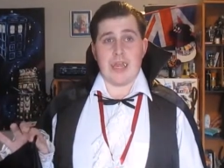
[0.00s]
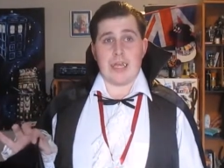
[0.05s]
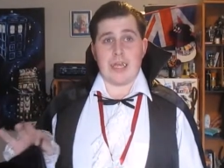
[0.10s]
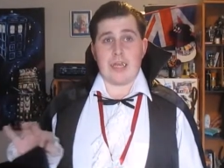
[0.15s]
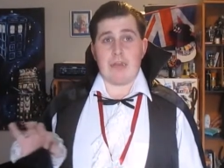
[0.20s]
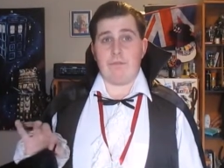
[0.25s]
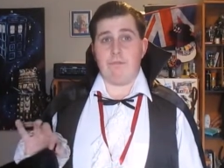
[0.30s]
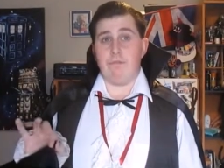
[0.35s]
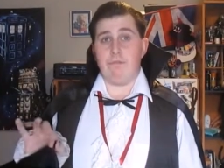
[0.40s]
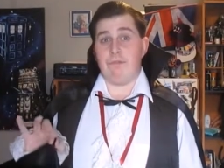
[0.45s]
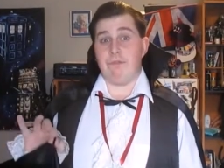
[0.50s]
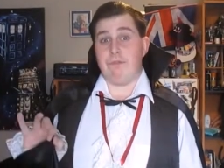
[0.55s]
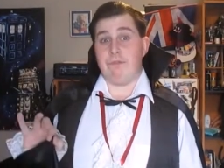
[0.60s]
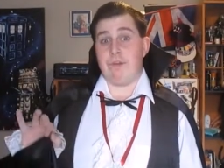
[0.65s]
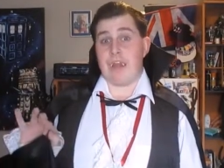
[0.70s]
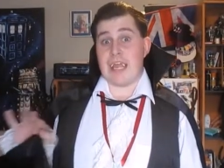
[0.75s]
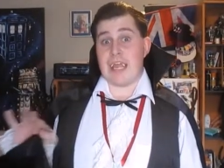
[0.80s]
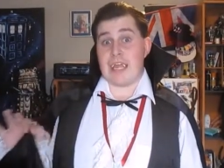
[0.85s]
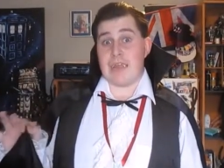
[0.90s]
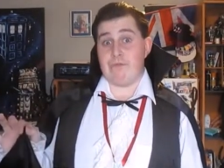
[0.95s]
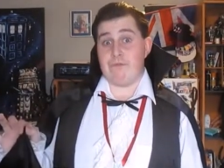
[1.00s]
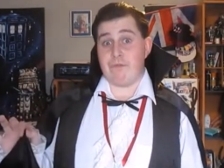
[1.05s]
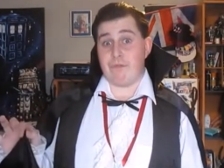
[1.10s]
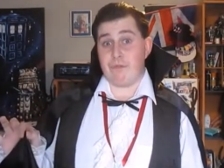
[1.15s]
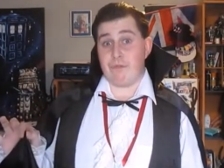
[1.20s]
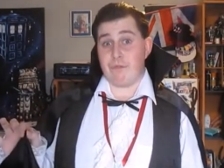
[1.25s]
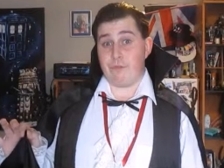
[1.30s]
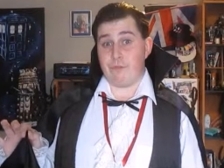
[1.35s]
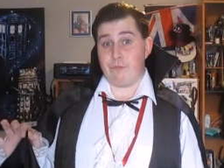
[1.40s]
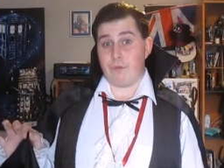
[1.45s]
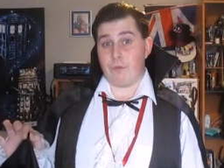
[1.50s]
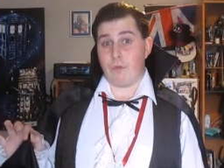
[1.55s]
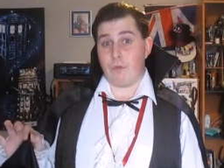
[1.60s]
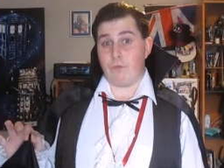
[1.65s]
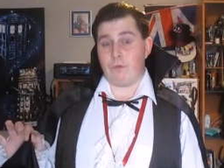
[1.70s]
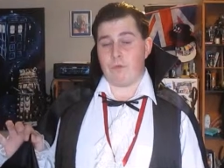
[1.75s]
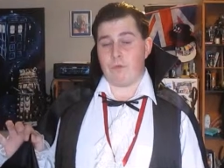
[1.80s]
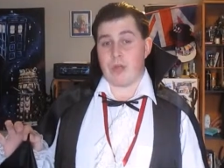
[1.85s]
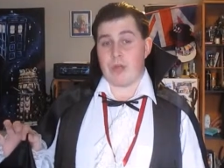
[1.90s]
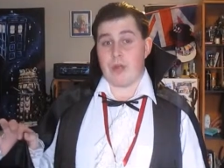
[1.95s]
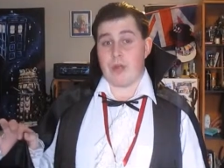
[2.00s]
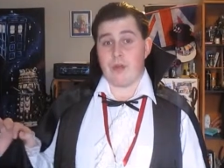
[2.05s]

different flavours of